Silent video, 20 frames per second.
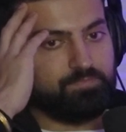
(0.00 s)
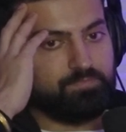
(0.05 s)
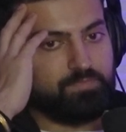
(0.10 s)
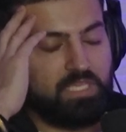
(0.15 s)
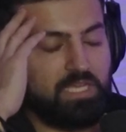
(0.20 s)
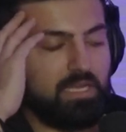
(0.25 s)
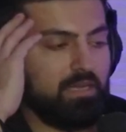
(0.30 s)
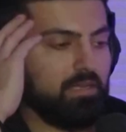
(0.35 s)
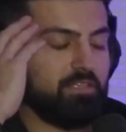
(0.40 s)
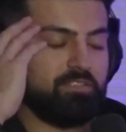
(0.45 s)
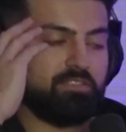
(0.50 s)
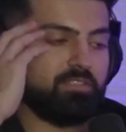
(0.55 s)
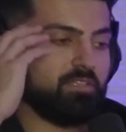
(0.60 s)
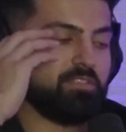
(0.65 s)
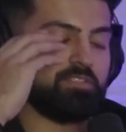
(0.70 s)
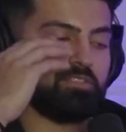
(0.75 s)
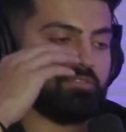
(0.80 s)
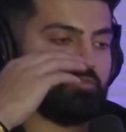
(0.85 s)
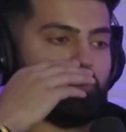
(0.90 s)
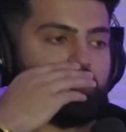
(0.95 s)
it
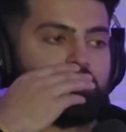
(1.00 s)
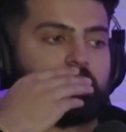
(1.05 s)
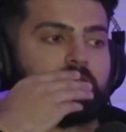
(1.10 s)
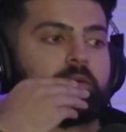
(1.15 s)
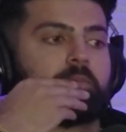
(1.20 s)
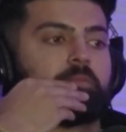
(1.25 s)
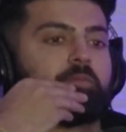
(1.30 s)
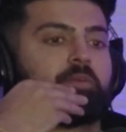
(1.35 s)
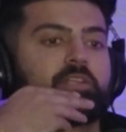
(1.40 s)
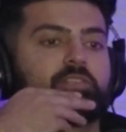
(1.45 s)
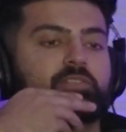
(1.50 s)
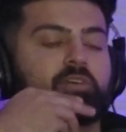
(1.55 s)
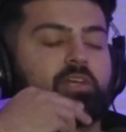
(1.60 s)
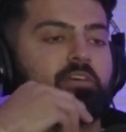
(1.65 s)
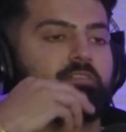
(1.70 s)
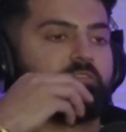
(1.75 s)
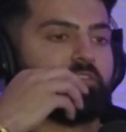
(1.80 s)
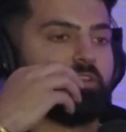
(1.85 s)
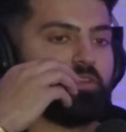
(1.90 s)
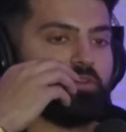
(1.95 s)
just fucked up. When I saw
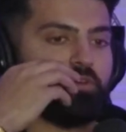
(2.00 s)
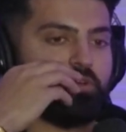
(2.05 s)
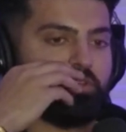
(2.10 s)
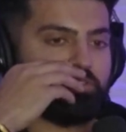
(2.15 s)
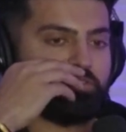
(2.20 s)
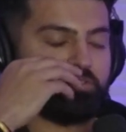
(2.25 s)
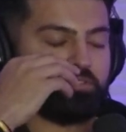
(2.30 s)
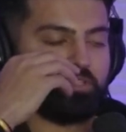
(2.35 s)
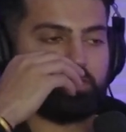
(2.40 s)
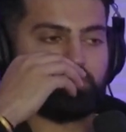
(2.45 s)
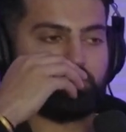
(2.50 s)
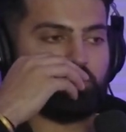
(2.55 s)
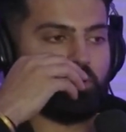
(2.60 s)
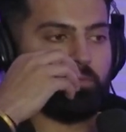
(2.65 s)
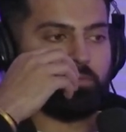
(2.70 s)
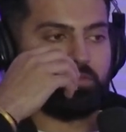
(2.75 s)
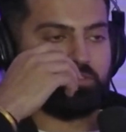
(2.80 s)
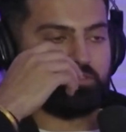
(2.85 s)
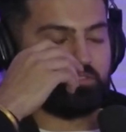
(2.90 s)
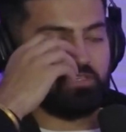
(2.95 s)
that video, it got
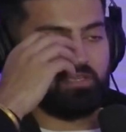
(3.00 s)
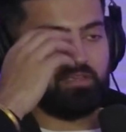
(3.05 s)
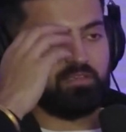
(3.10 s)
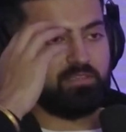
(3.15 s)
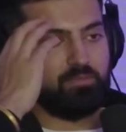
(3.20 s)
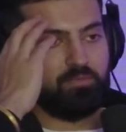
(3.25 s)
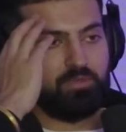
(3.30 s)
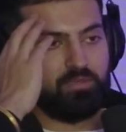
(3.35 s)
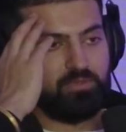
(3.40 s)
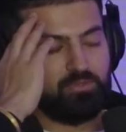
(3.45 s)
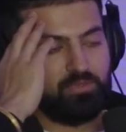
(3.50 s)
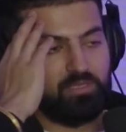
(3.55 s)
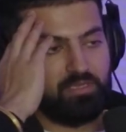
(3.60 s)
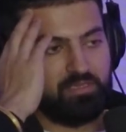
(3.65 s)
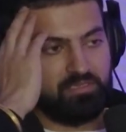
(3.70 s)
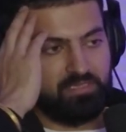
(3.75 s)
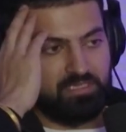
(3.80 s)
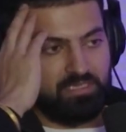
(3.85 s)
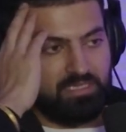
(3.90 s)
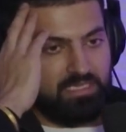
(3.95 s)
me sick because I'm like, dude,
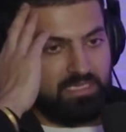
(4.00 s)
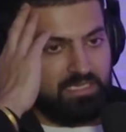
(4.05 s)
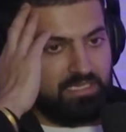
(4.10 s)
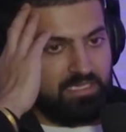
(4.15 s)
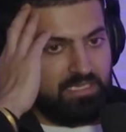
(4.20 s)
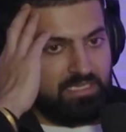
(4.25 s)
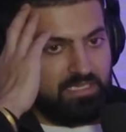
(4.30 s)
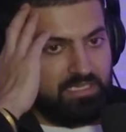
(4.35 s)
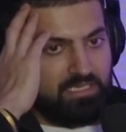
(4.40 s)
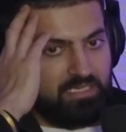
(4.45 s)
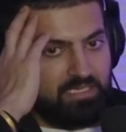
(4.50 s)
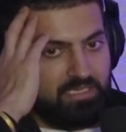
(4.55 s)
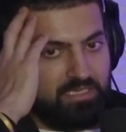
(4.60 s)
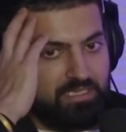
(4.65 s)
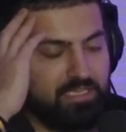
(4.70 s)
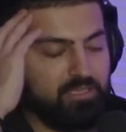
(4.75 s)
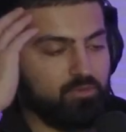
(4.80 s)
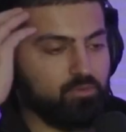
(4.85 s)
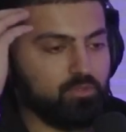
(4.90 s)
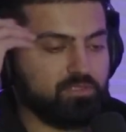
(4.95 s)
like,
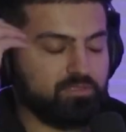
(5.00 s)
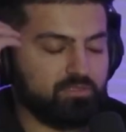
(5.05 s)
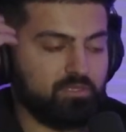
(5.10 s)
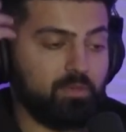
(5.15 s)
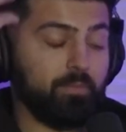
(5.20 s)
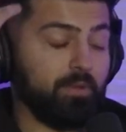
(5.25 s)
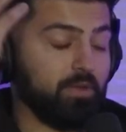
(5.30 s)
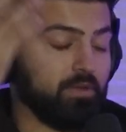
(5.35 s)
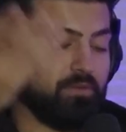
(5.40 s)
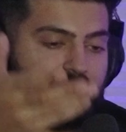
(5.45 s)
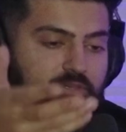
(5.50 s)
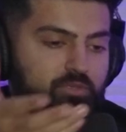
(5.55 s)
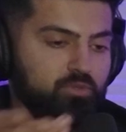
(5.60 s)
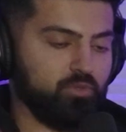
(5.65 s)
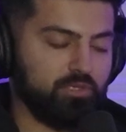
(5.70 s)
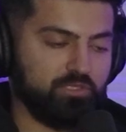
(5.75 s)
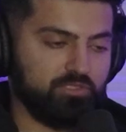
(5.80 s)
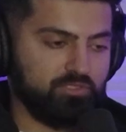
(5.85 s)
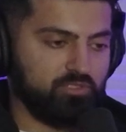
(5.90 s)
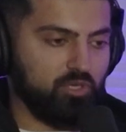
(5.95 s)
he was apparently
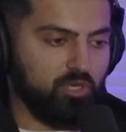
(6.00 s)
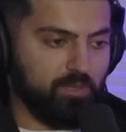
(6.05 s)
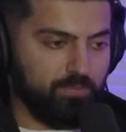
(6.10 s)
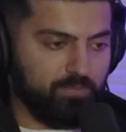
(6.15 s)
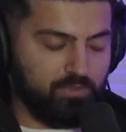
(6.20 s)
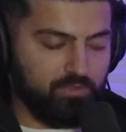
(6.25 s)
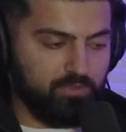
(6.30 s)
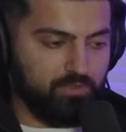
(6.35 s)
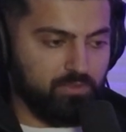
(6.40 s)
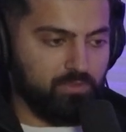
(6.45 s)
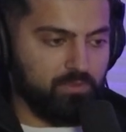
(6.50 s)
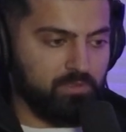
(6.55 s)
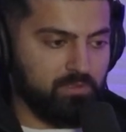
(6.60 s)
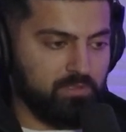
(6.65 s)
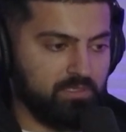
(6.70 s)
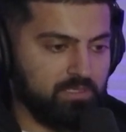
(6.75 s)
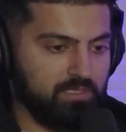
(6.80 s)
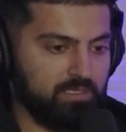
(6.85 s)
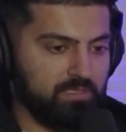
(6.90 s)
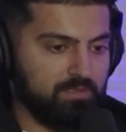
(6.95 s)
doing his job too.
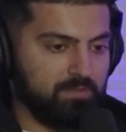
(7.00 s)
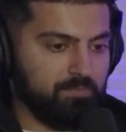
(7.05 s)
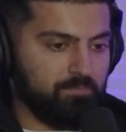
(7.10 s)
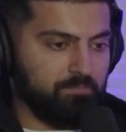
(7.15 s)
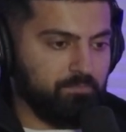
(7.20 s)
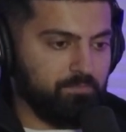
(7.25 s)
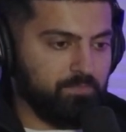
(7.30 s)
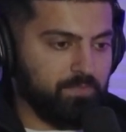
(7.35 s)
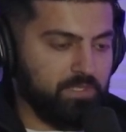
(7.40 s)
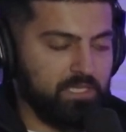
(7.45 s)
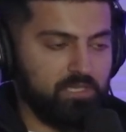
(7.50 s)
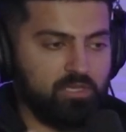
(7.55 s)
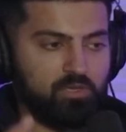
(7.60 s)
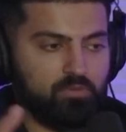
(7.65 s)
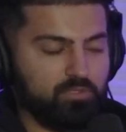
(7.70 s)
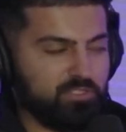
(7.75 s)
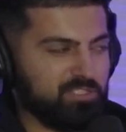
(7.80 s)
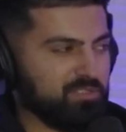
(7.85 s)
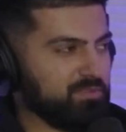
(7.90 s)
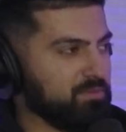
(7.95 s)
He
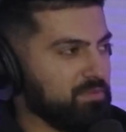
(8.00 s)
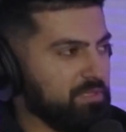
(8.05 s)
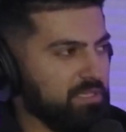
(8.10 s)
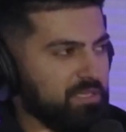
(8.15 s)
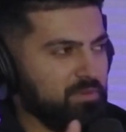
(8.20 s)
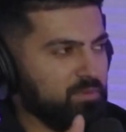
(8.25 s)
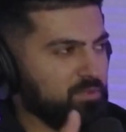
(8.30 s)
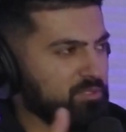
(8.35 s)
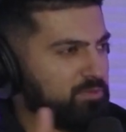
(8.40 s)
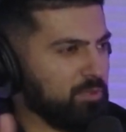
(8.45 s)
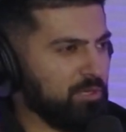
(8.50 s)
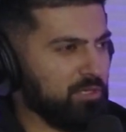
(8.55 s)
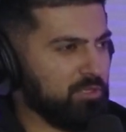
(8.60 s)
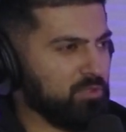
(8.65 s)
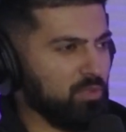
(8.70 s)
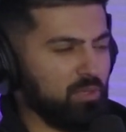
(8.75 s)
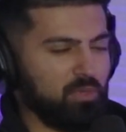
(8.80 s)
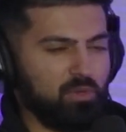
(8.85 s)
responded to a